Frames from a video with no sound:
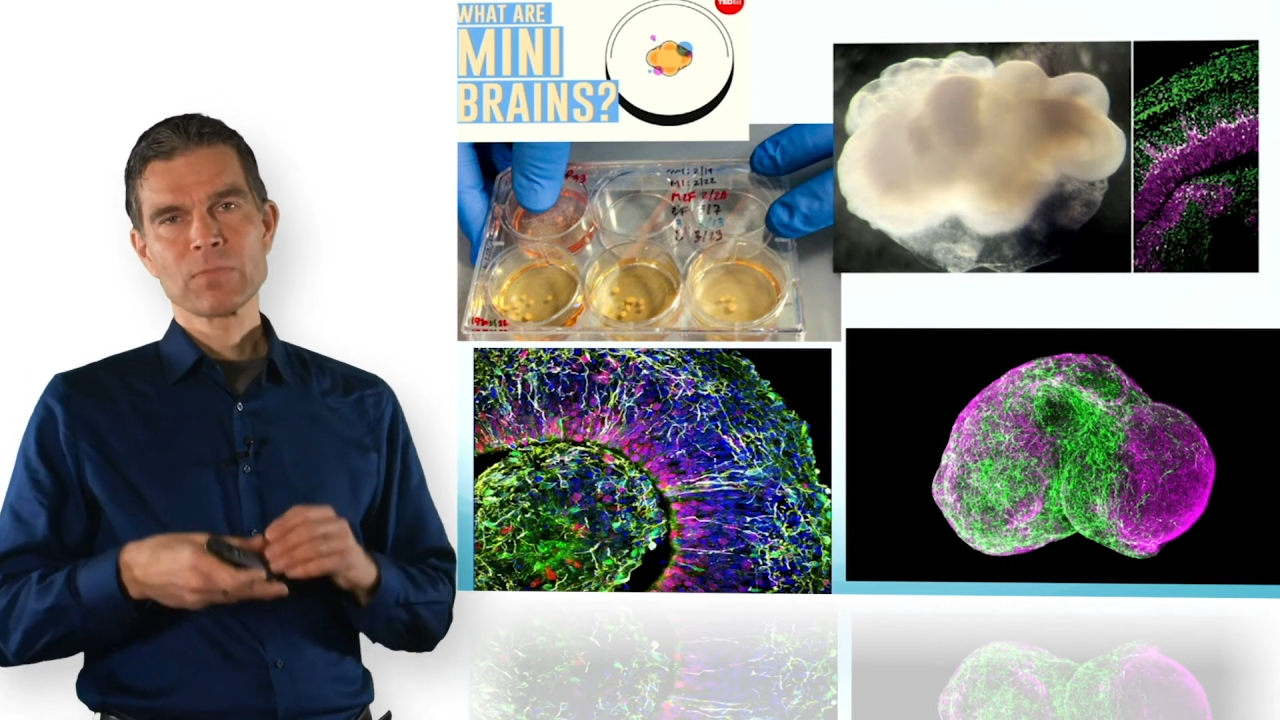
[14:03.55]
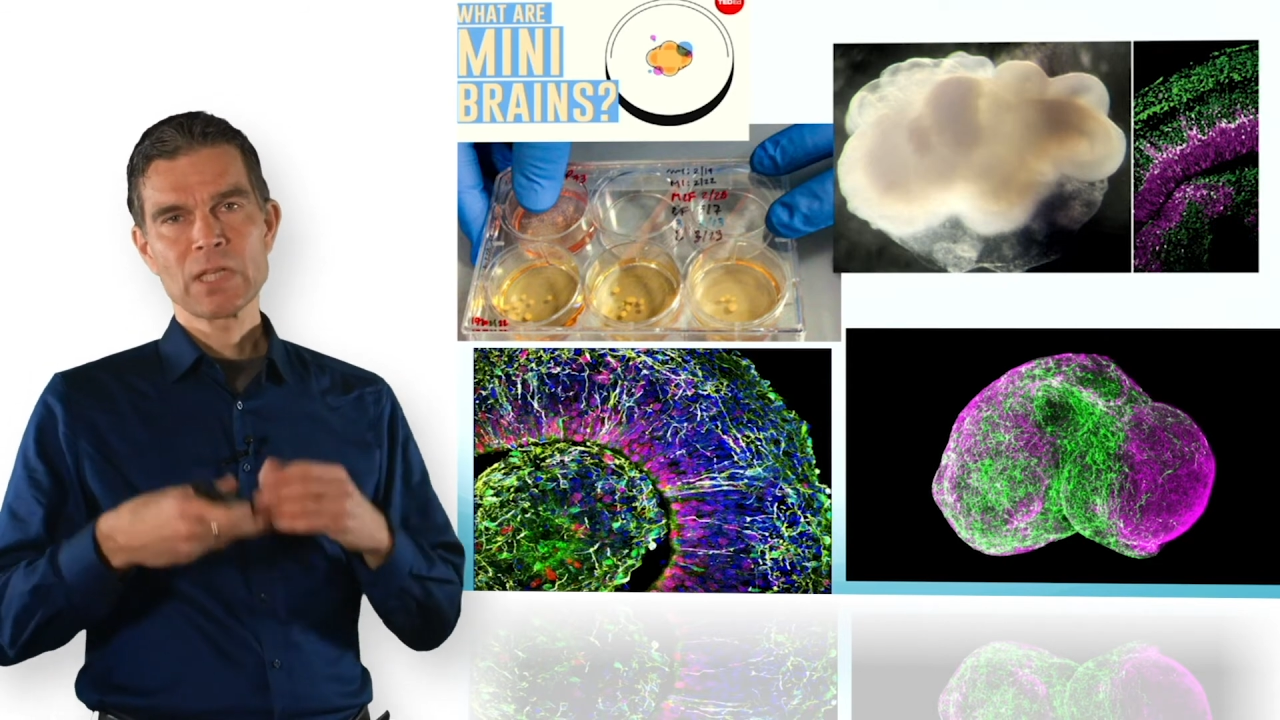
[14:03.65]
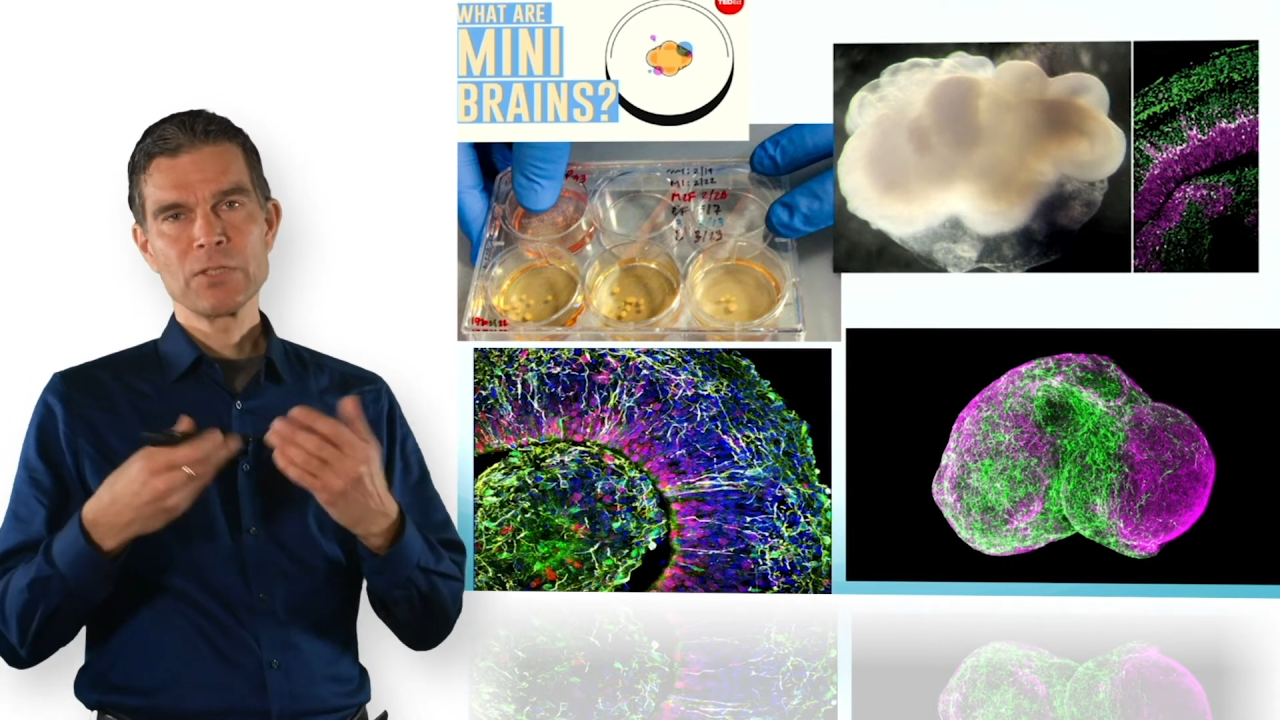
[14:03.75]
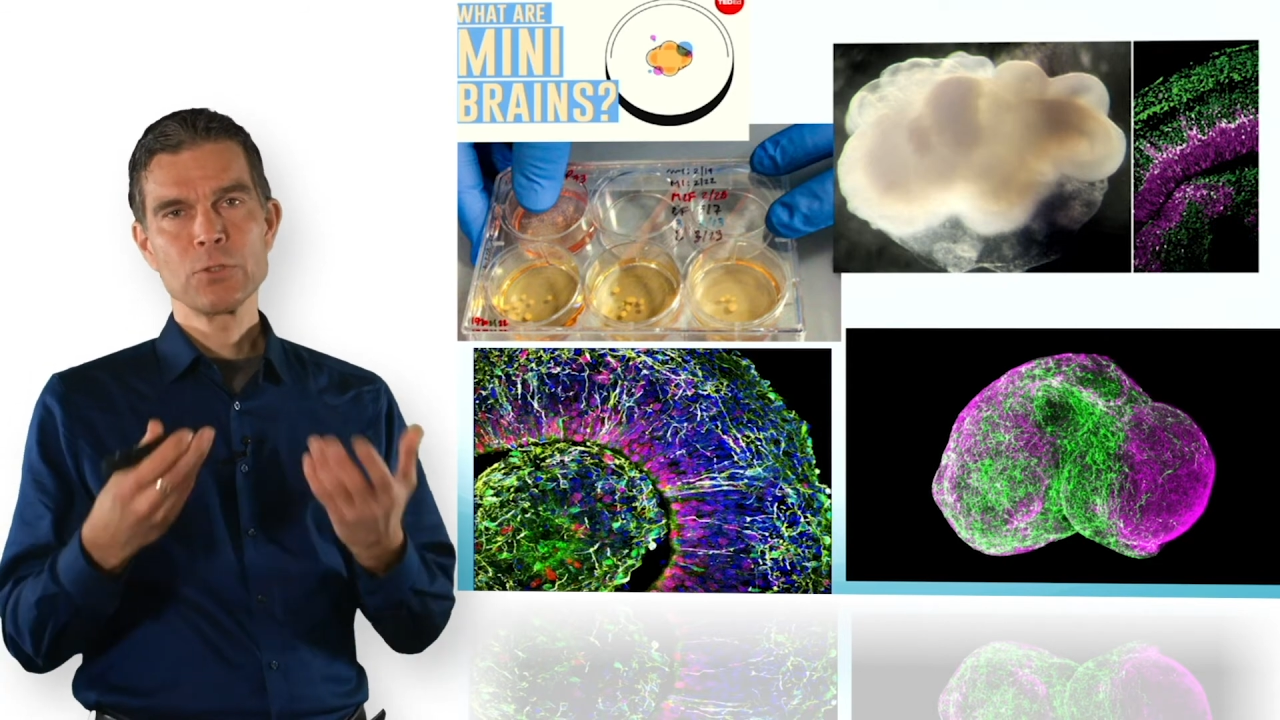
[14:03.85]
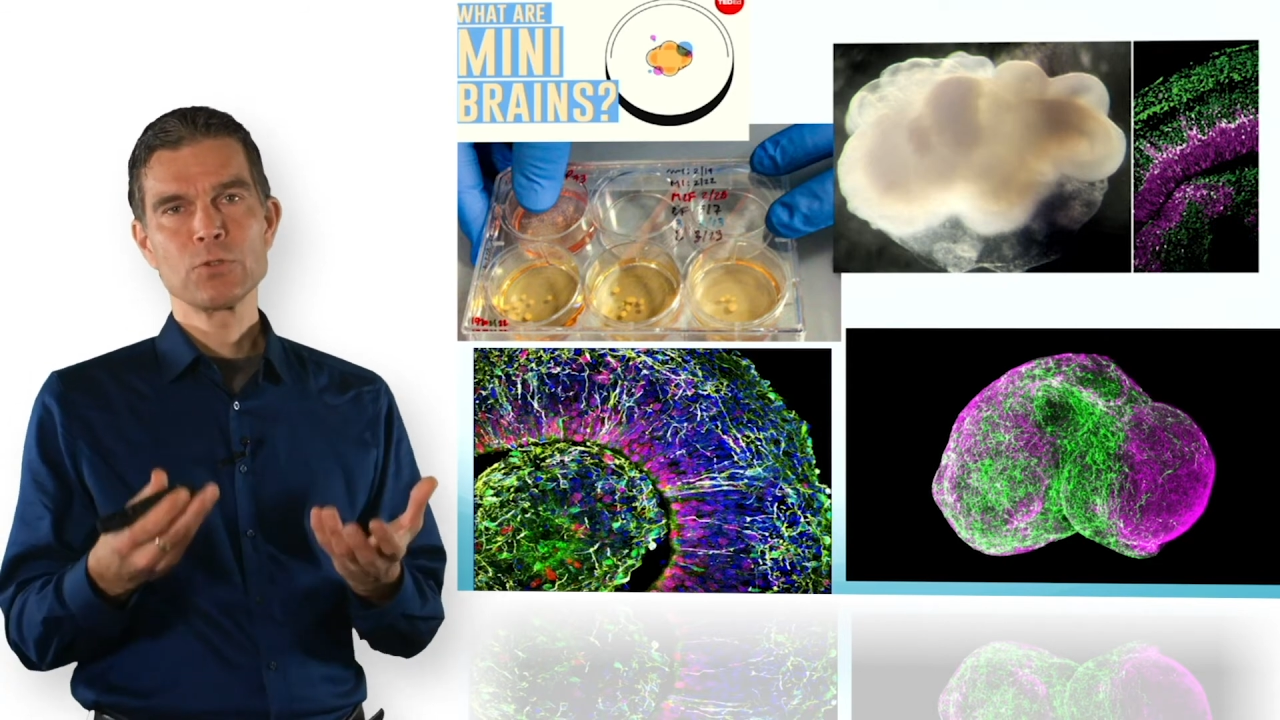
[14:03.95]

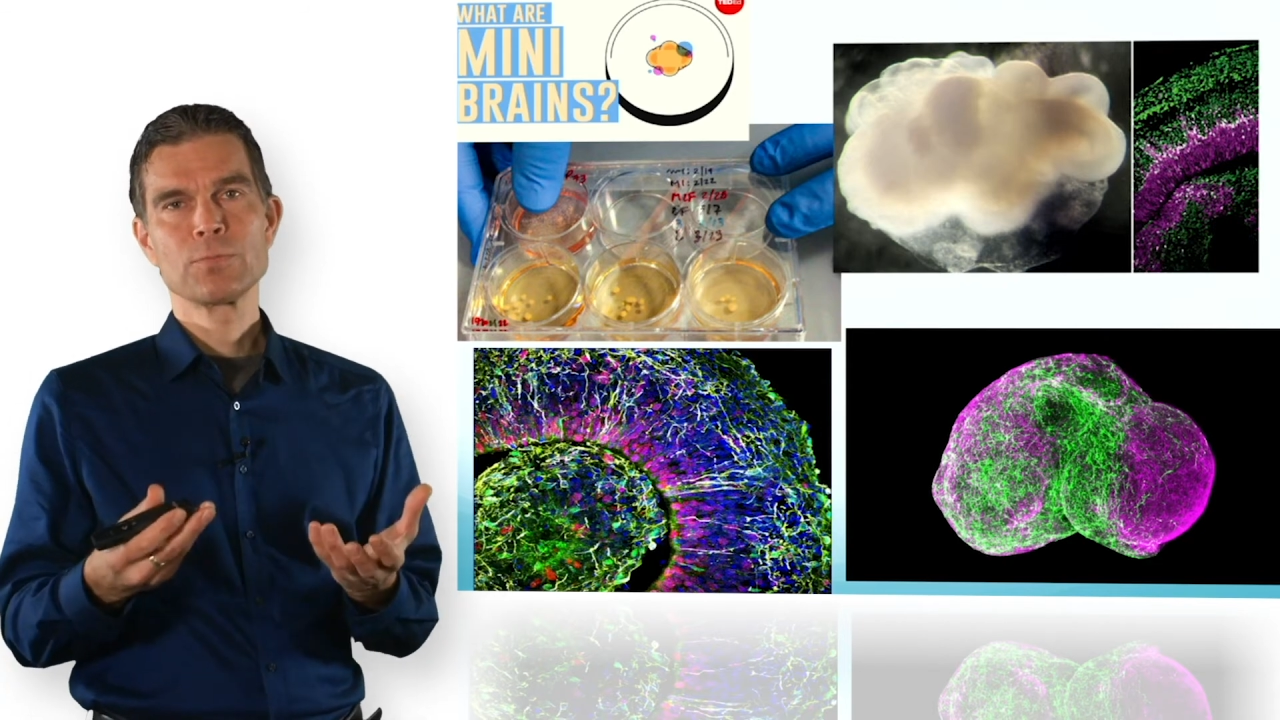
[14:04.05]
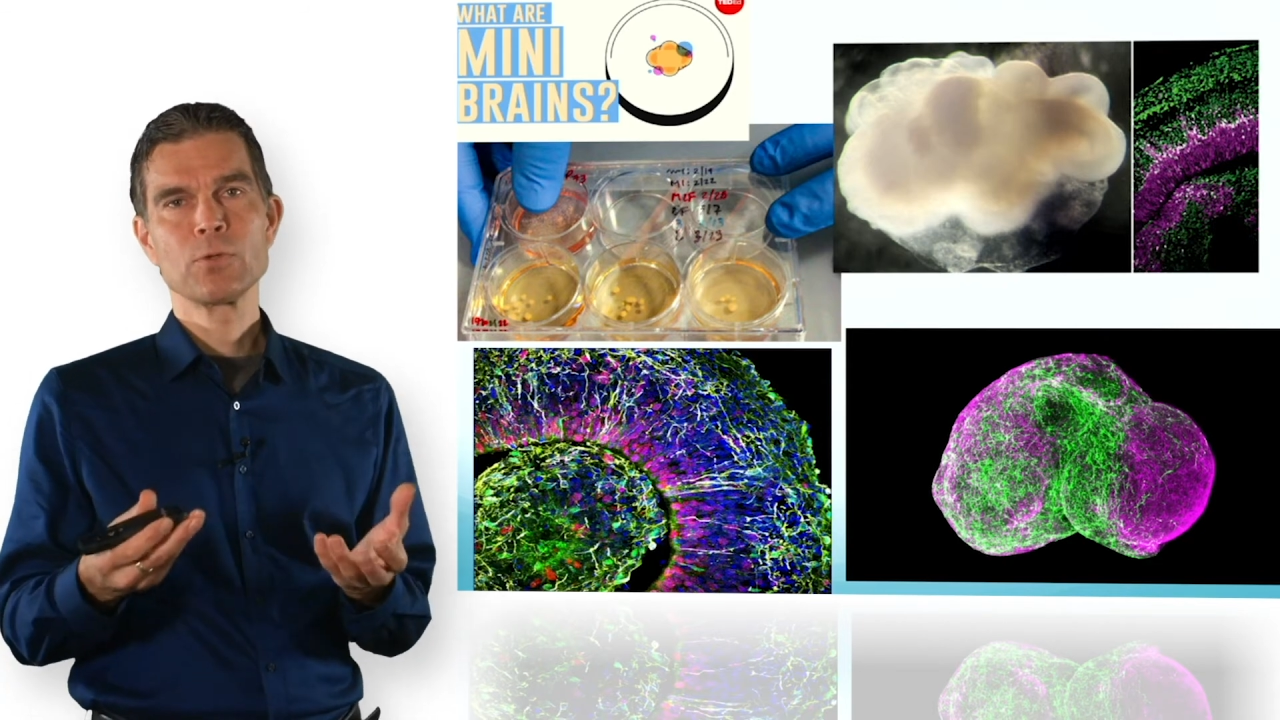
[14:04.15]
induced